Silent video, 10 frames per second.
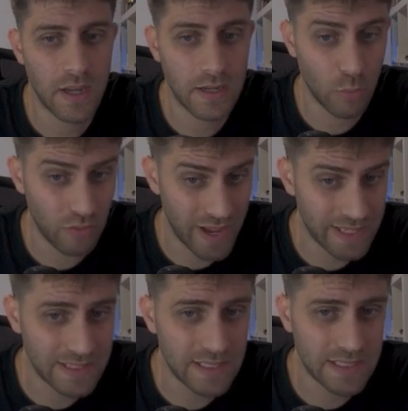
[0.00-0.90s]
the move
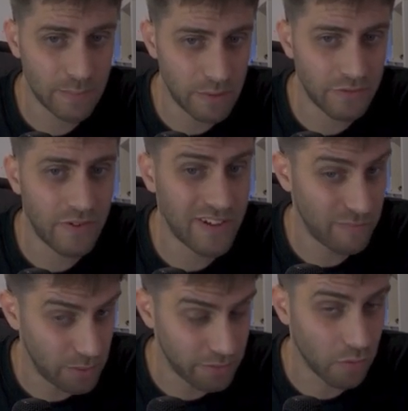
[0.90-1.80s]
a6,
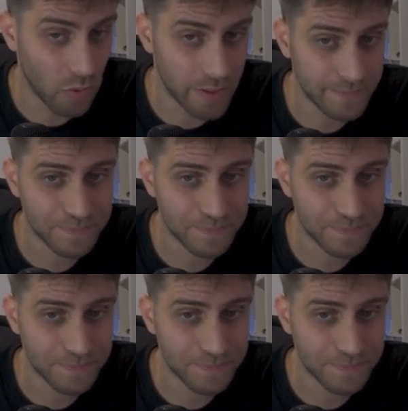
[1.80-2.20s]
b5, b4,